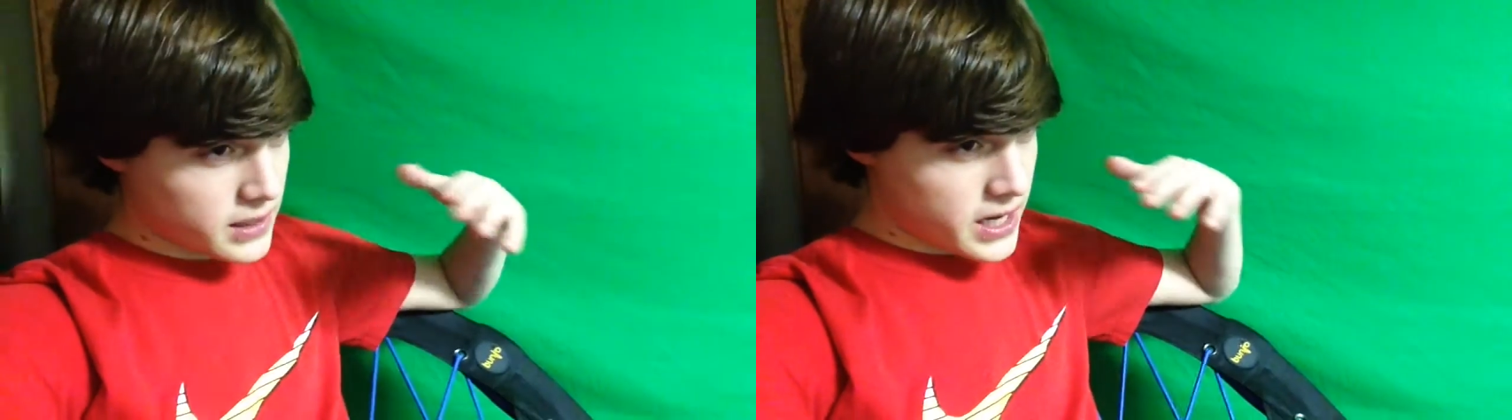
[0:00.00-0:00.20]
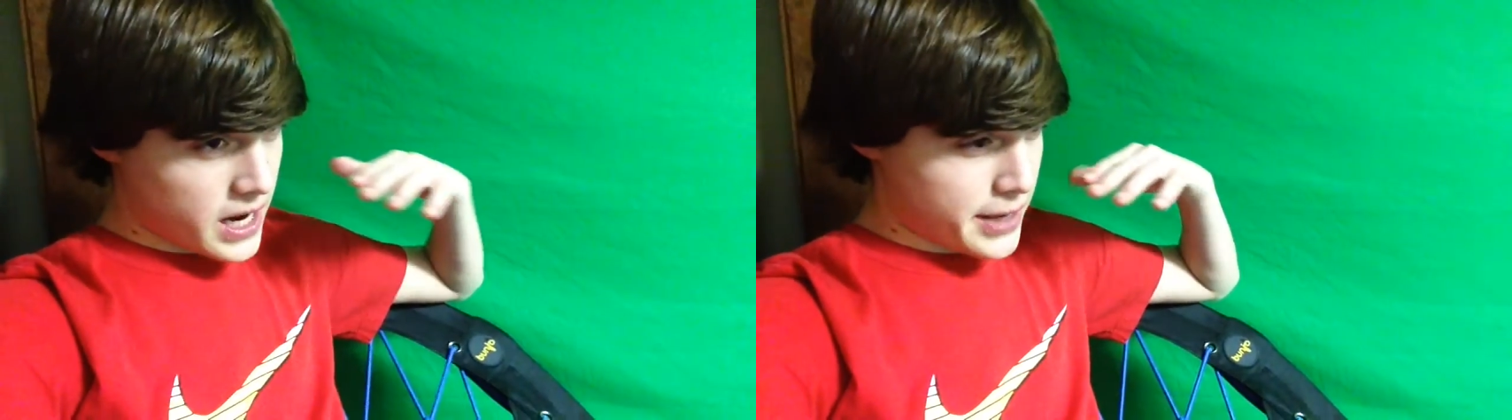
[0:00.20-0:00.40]

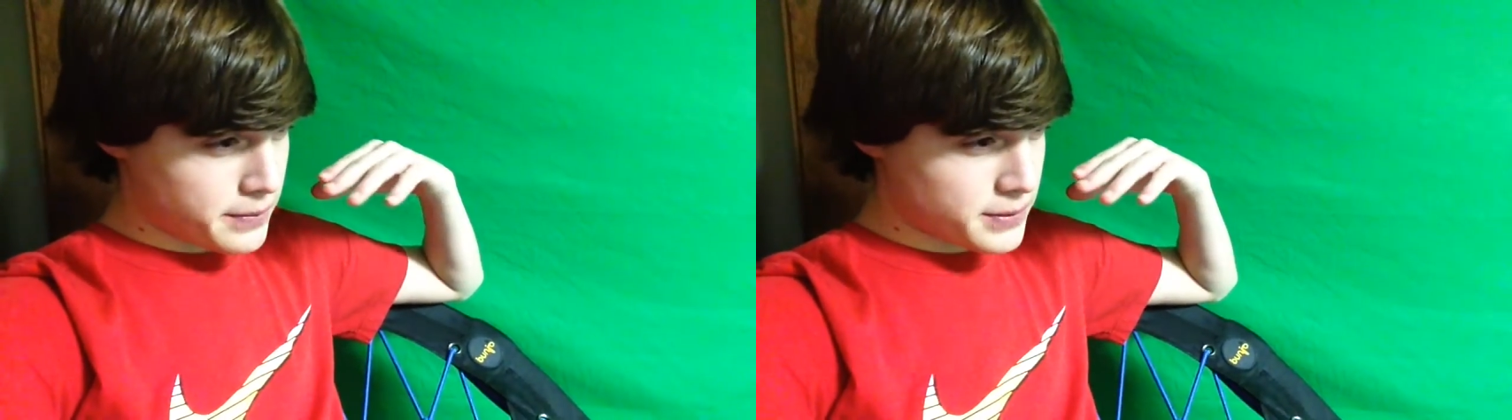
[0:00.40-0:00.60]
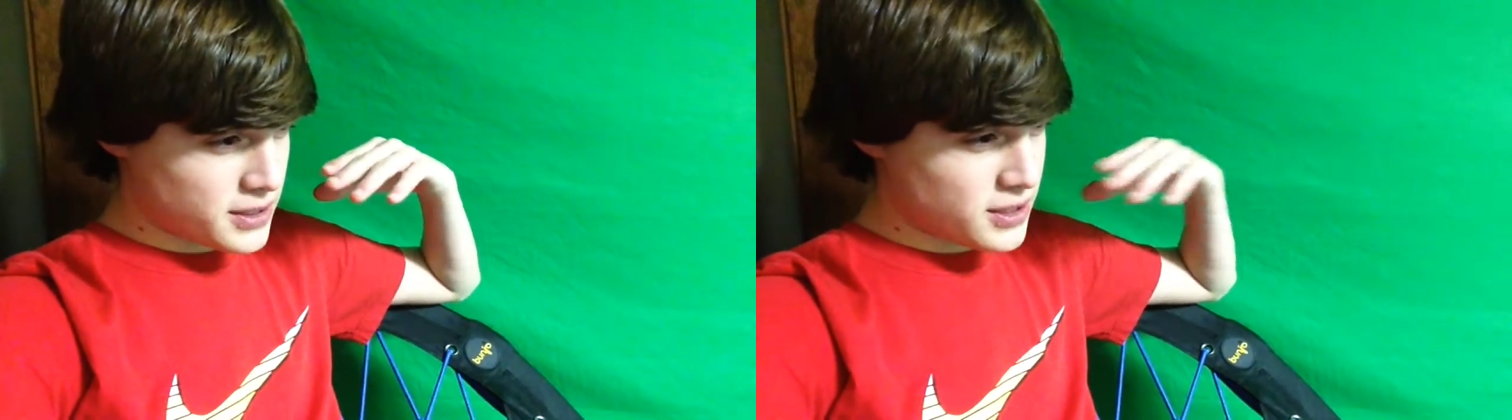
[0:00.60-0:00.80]
and I
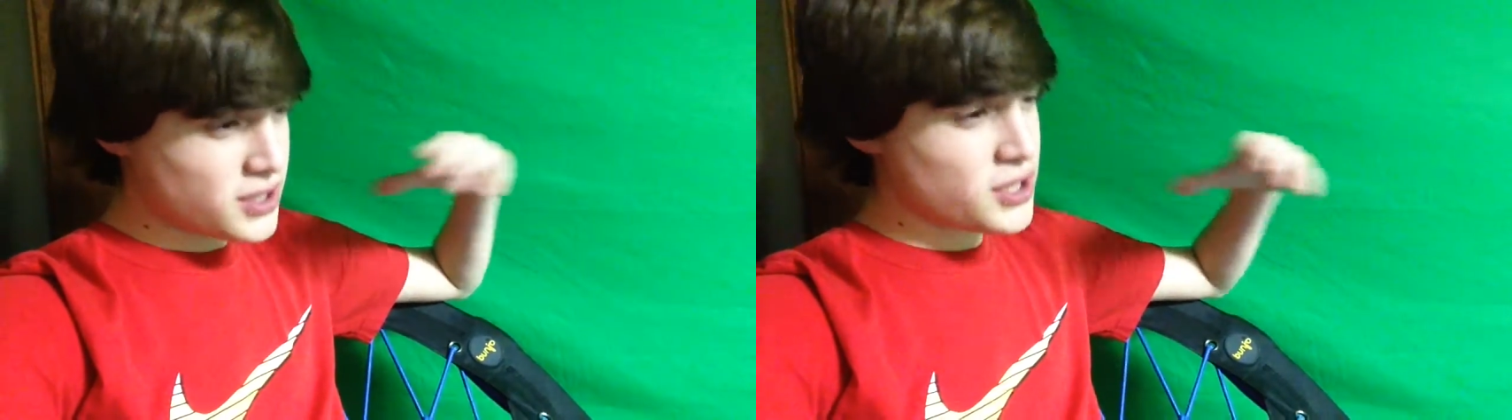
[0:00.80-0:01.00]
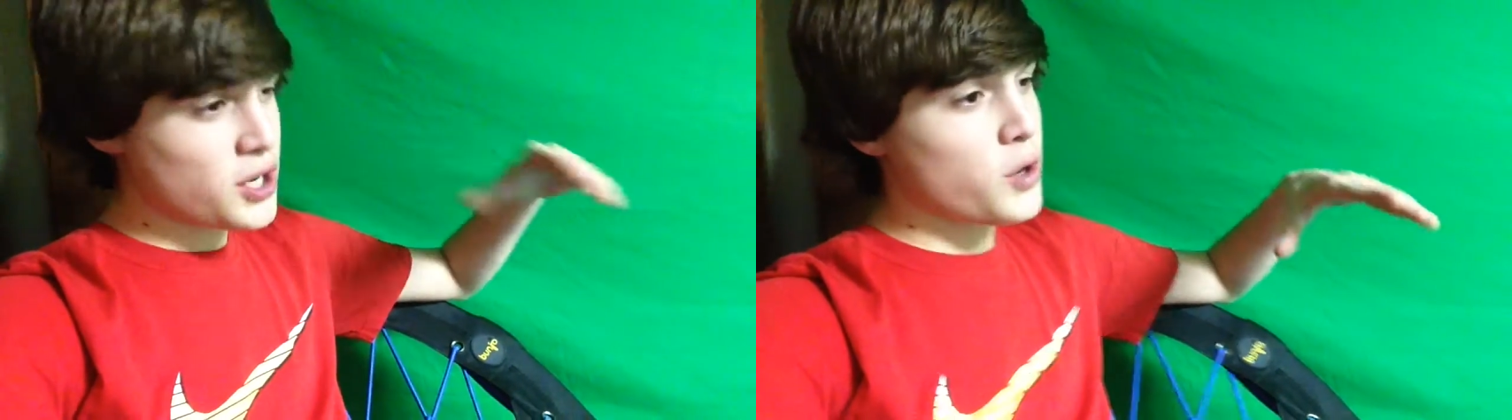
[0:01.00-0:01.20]
am
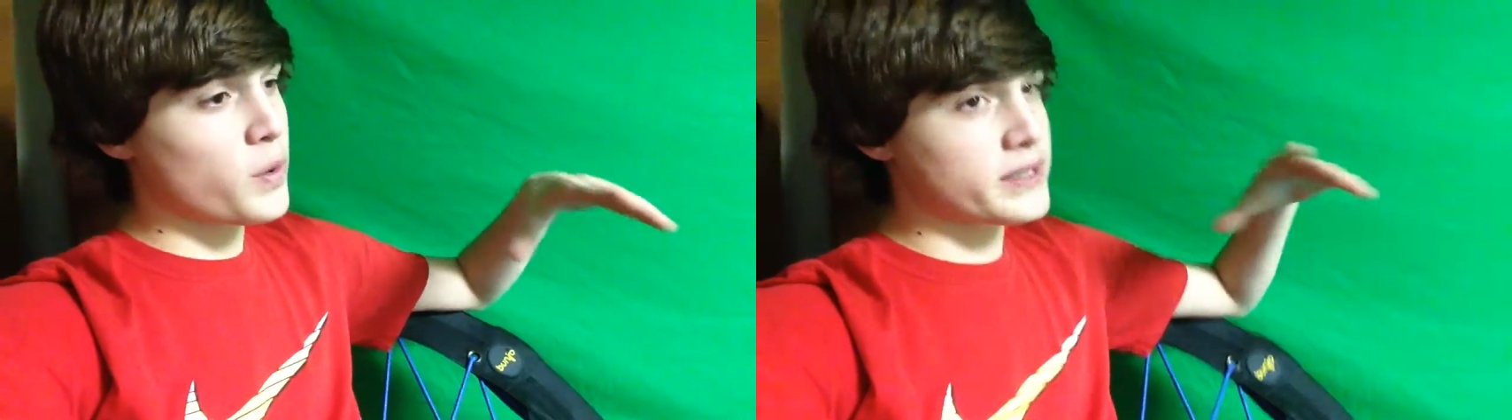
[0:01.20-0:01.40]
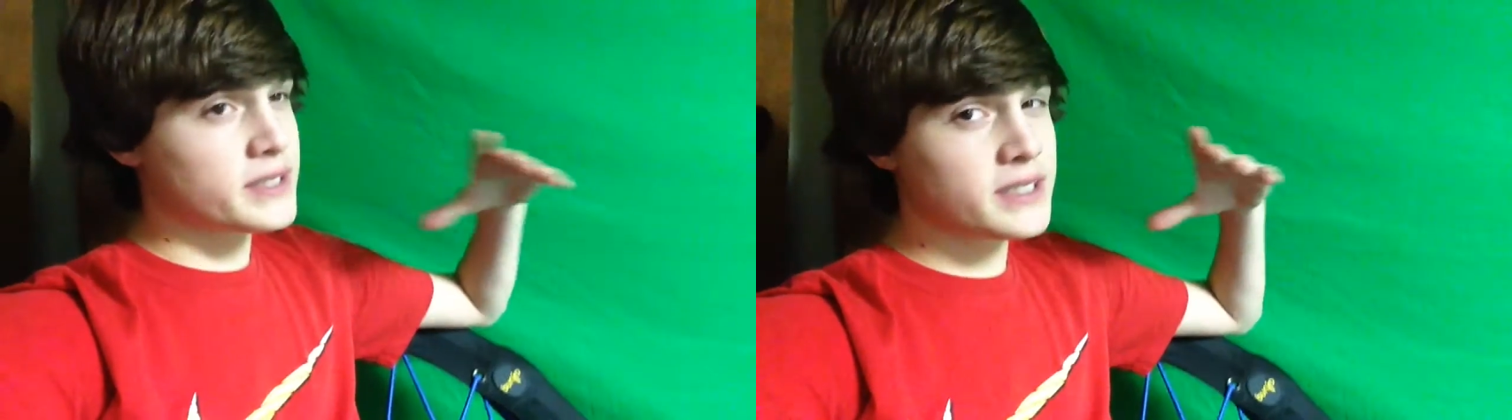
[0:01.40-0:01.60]
so
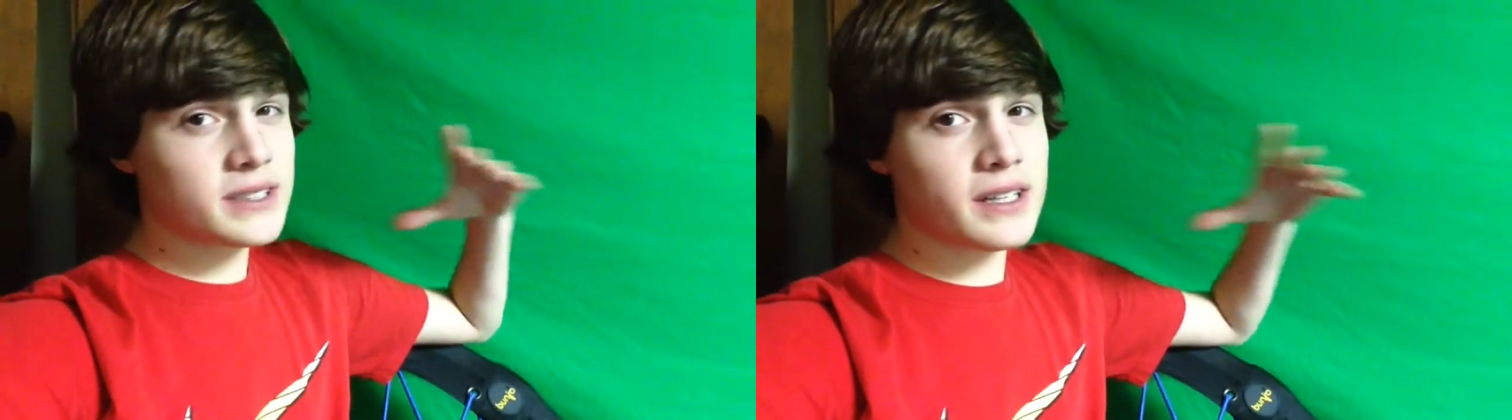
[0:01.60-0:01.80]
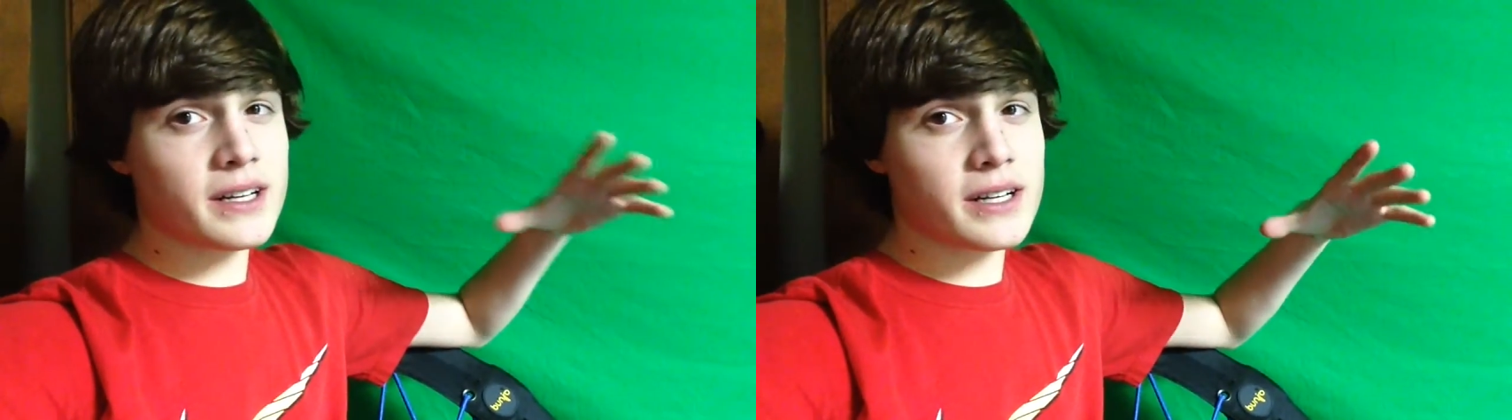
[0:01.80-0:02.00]

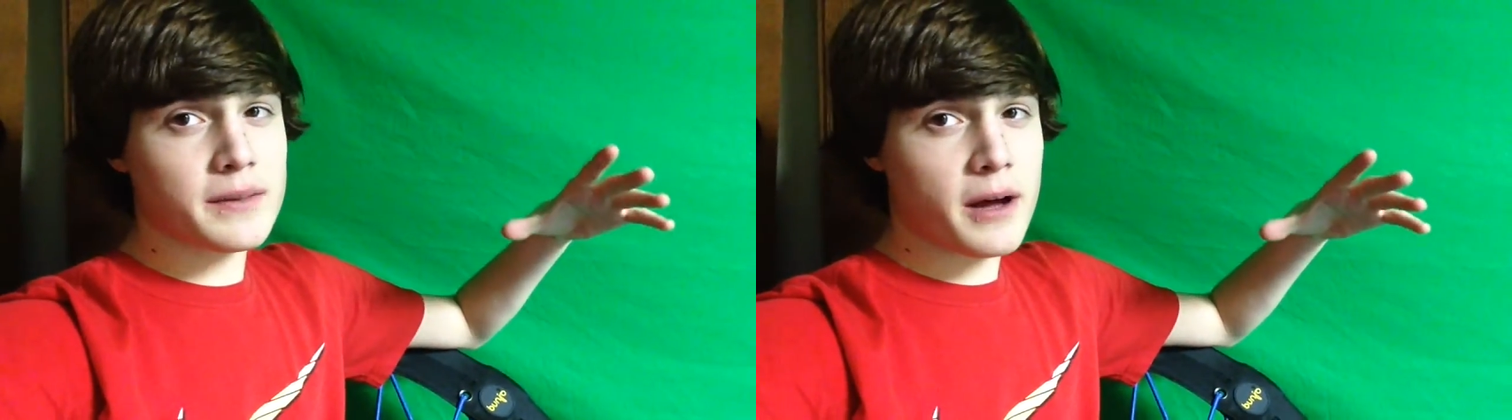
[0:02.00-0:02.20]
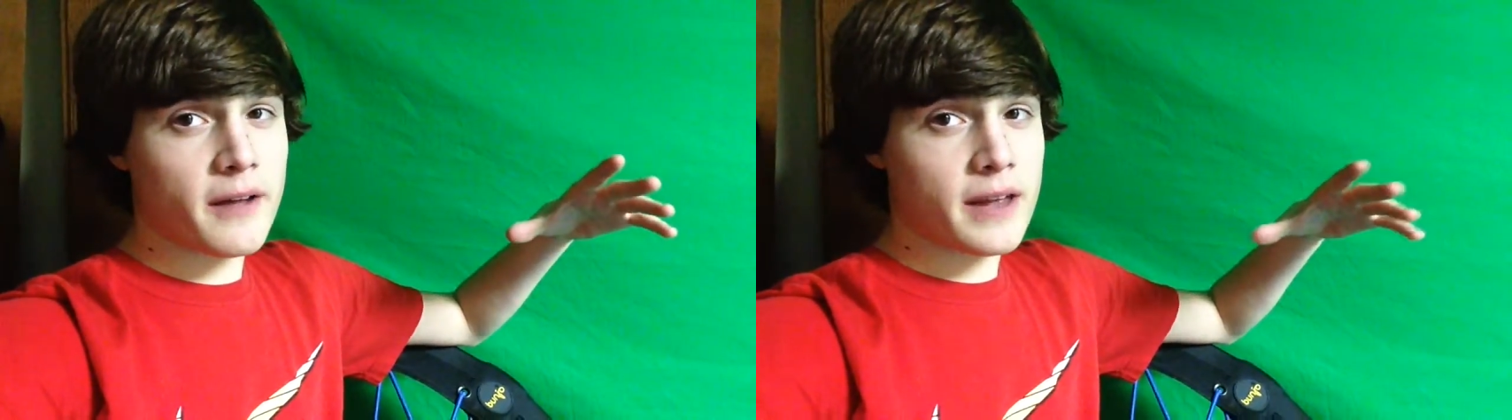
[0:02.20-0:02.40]
excited
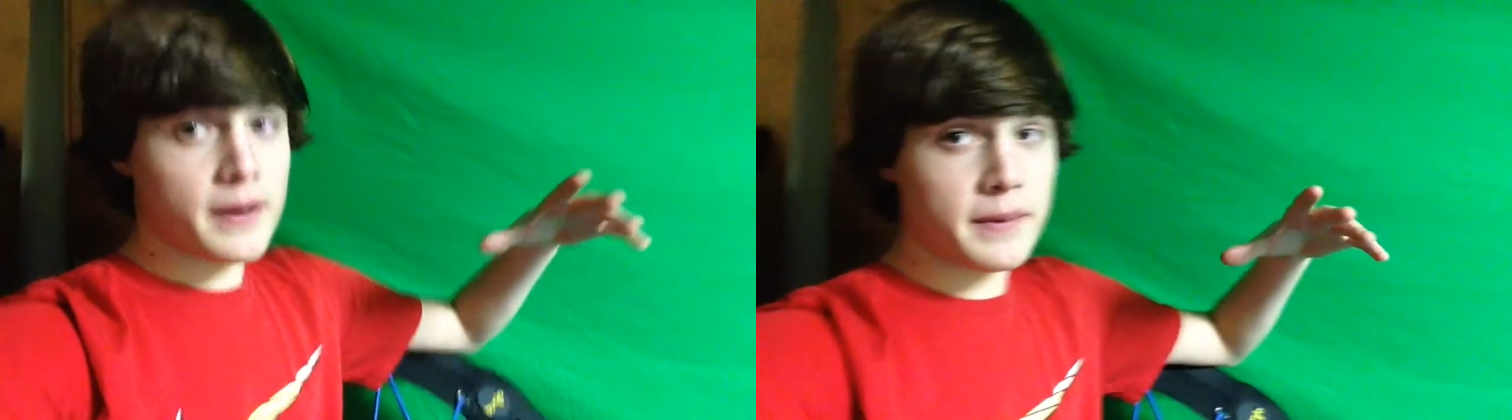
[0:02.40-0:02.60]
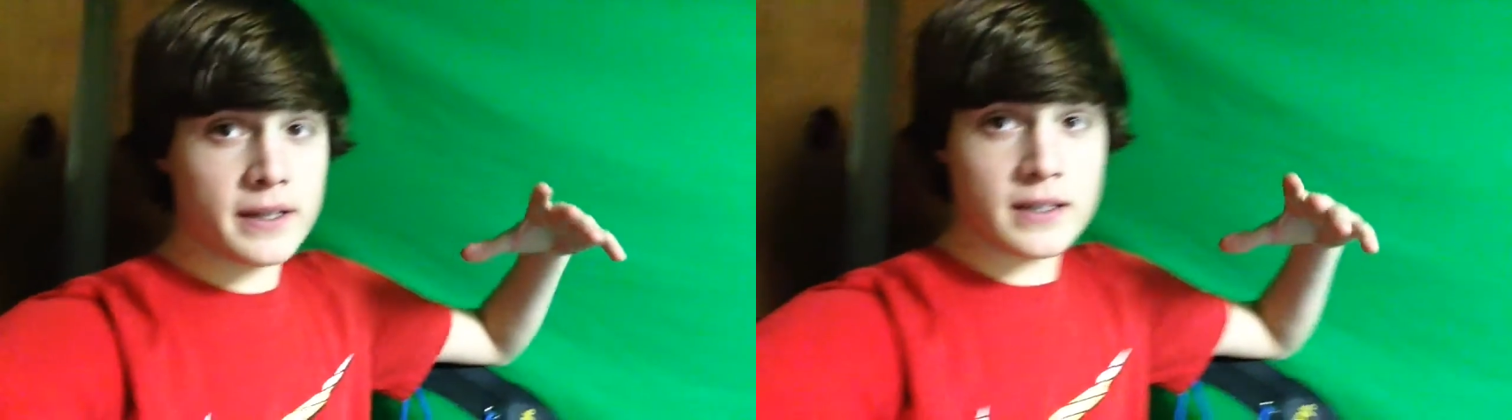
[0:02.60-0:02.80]
about
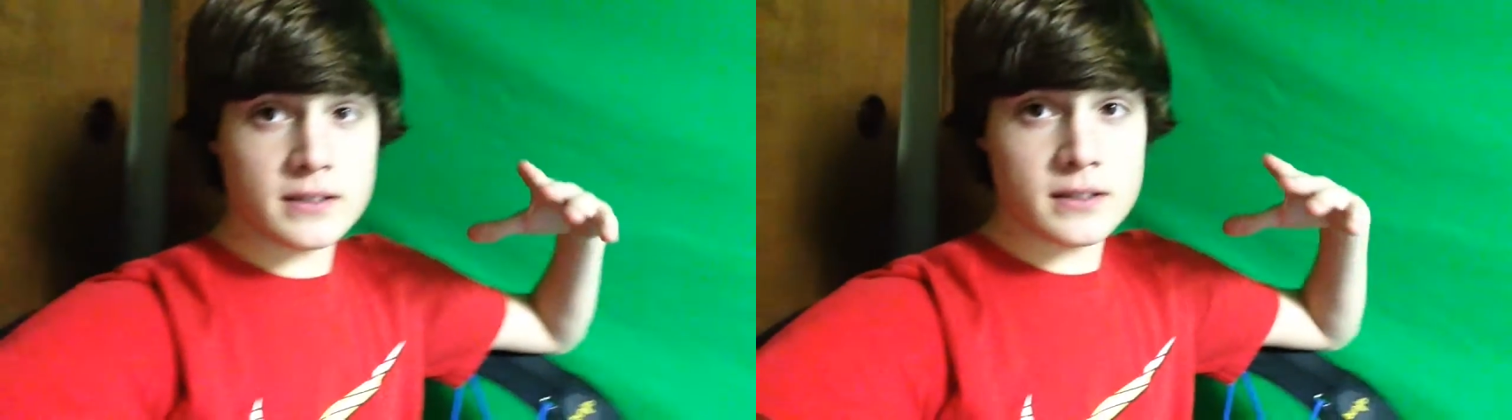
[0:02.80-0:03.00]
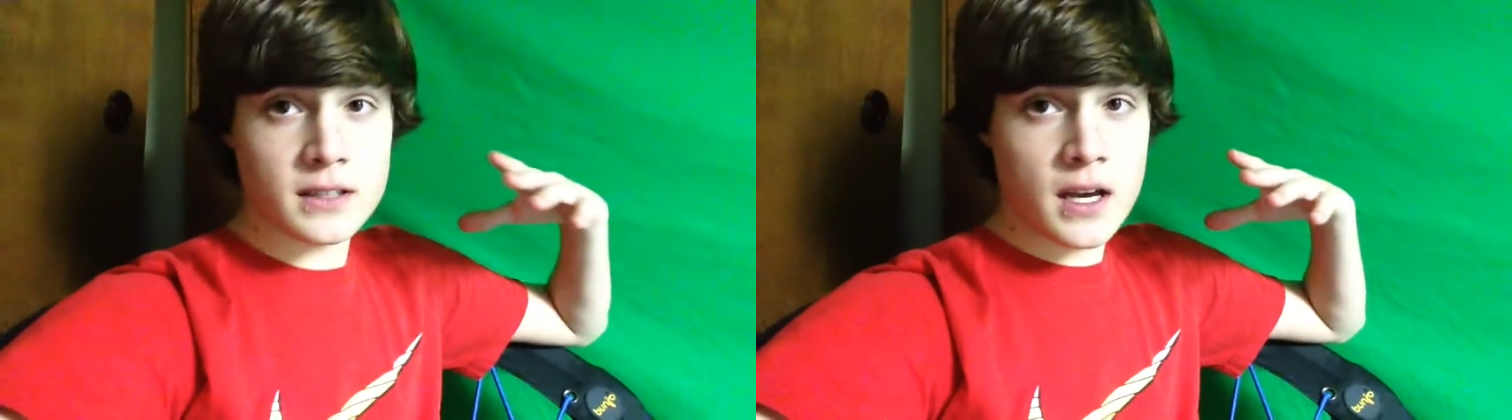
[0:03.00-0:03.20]
that
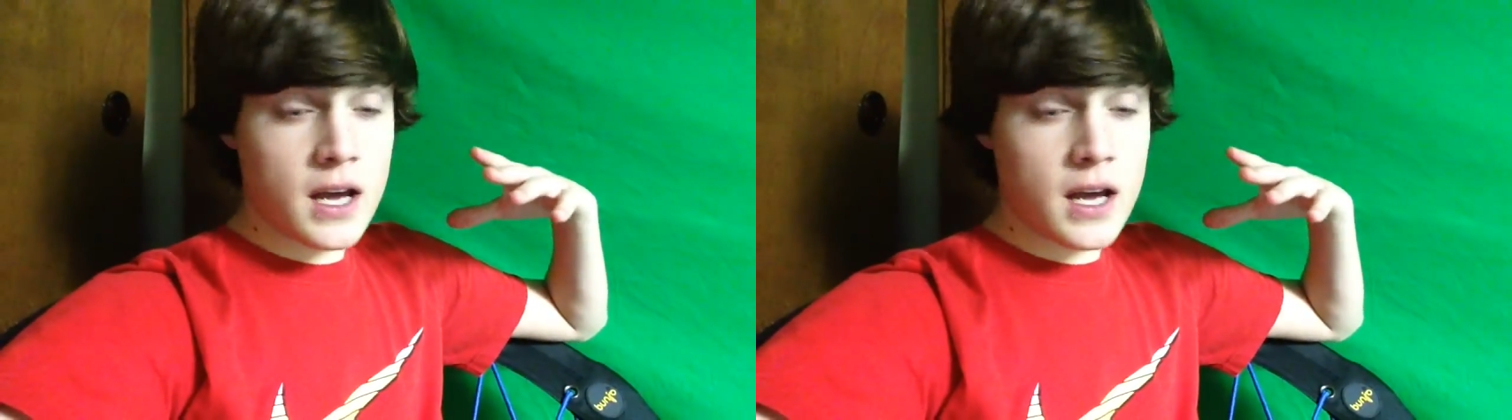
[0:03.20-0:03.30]
because